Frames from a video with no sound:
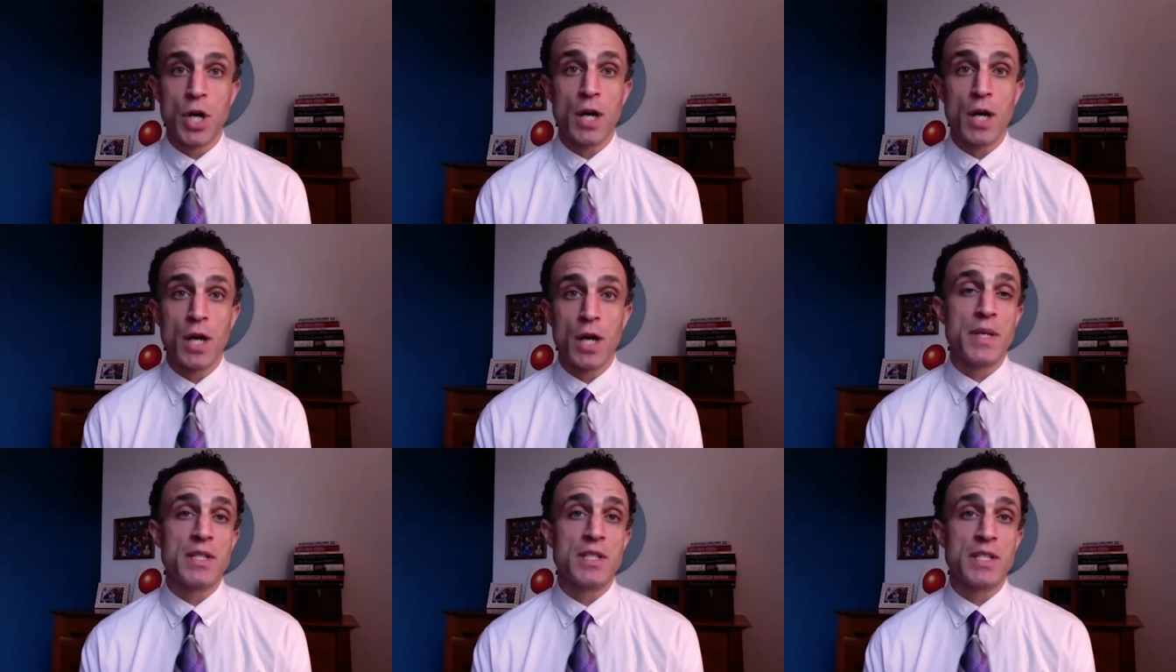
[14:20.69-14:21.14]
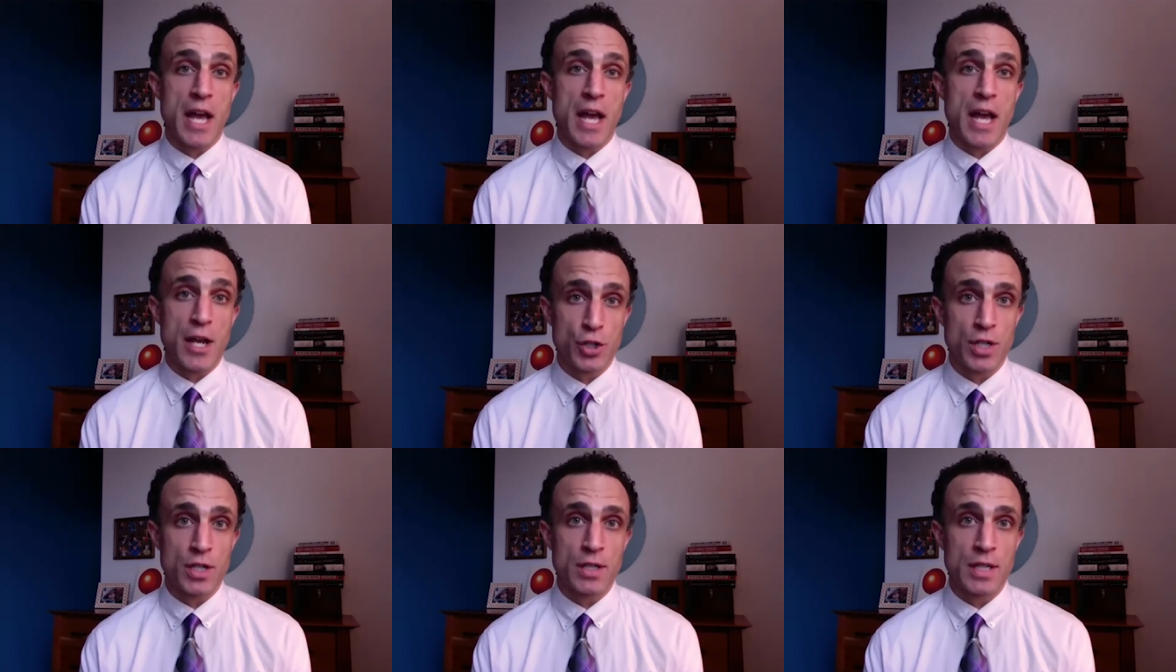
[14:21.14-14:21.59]
gun
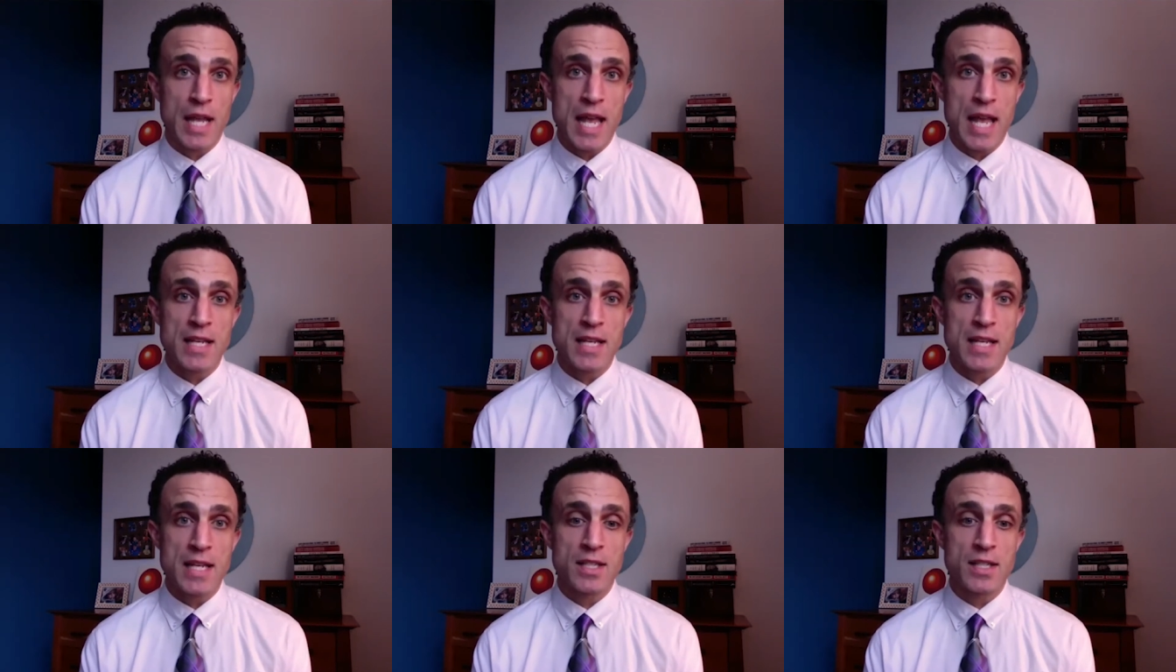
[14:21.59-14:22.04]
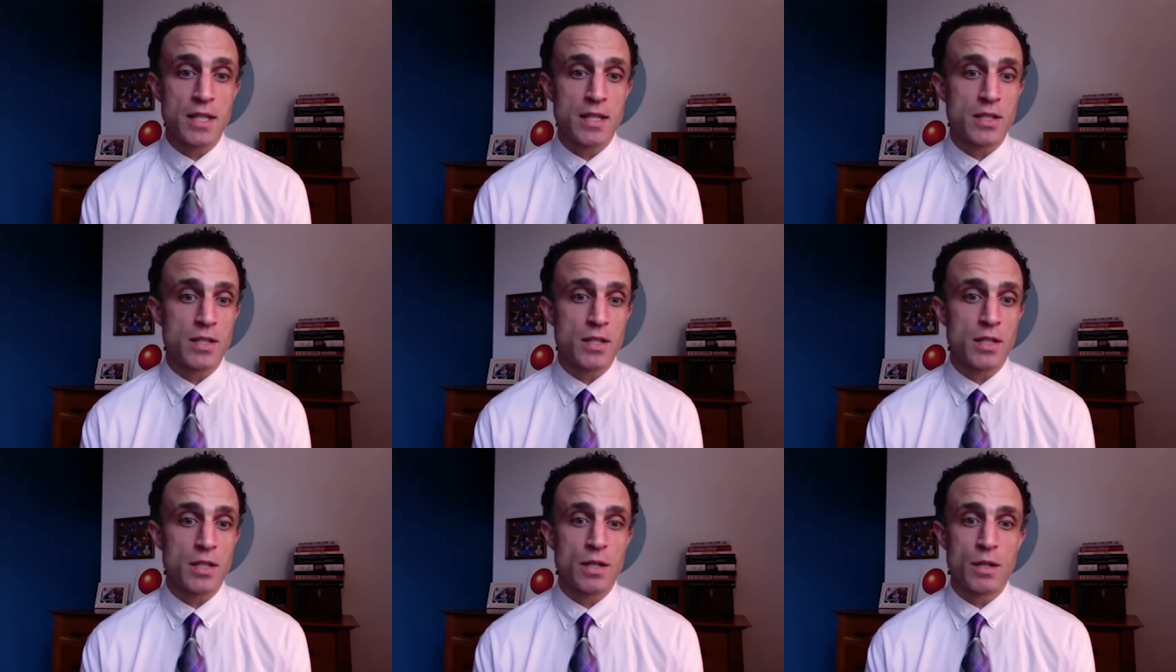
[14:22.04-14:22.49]
possession
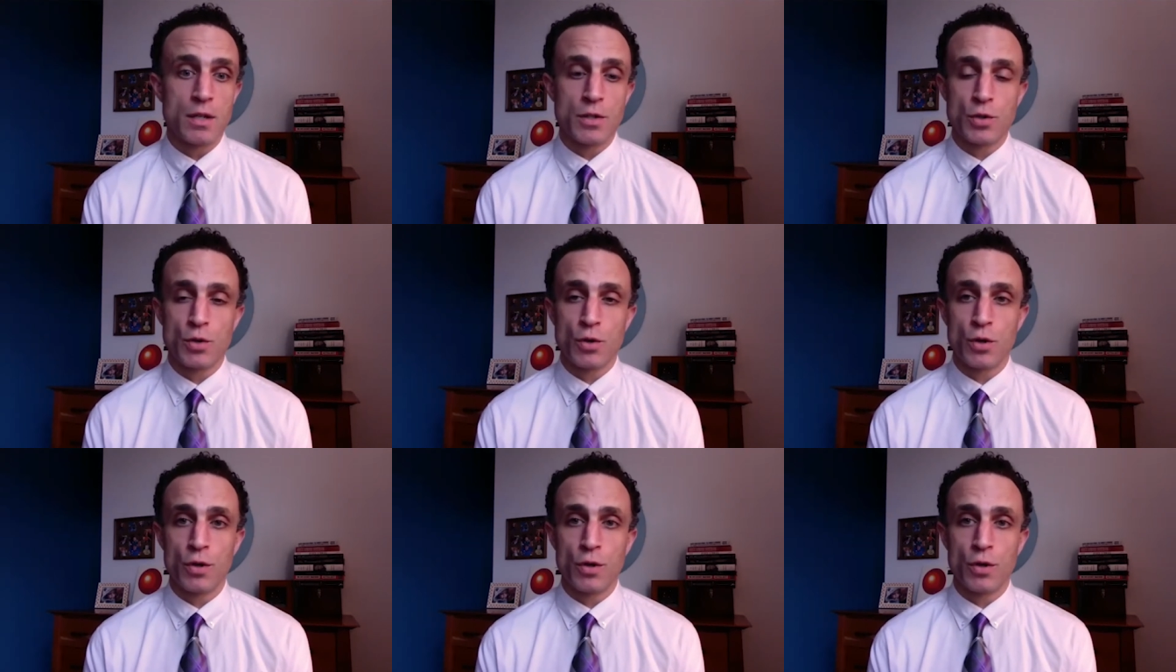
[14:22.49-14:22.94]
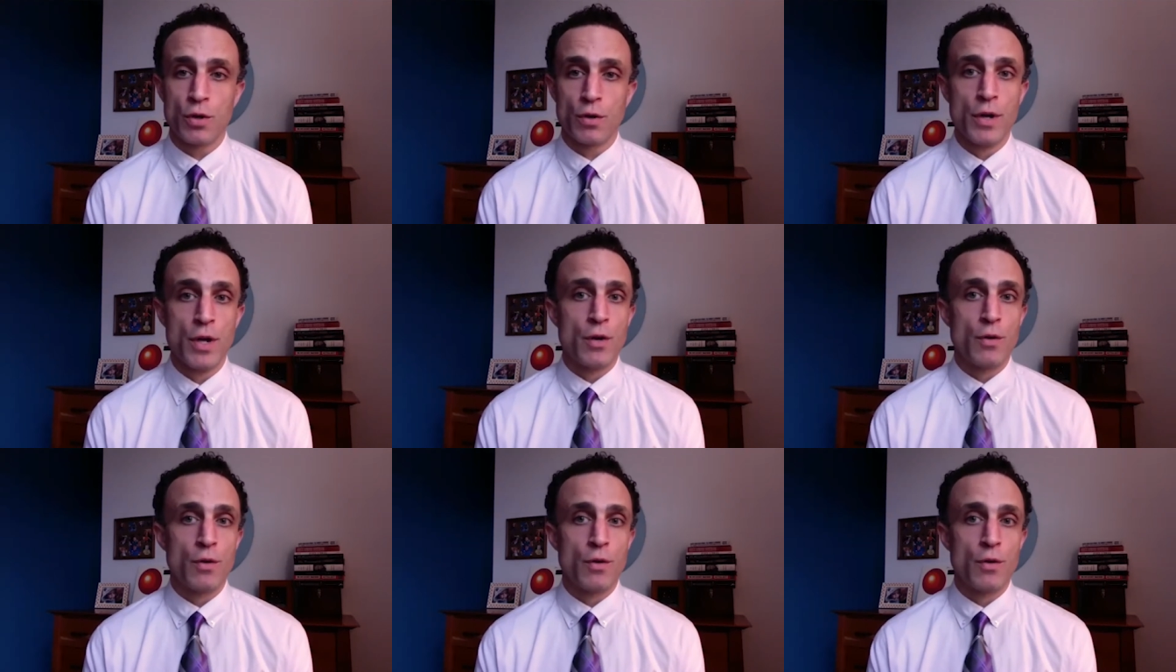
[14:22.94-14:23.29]
cases, the sort of